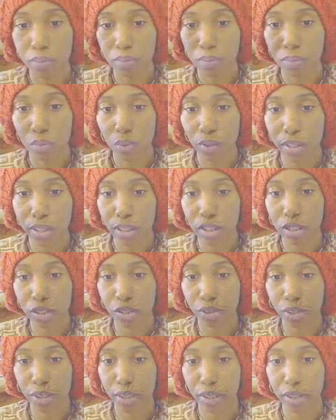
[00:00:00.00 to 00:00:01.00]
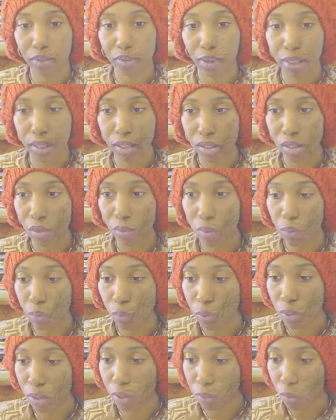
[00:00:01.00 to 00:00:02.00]
we're illustrating, right? So we
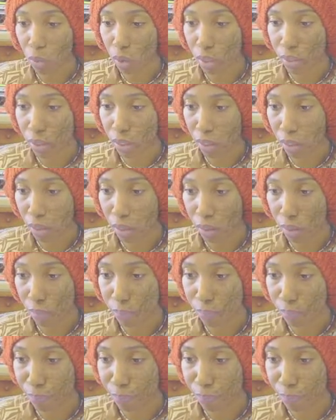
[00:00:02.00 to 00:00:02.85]
really wanna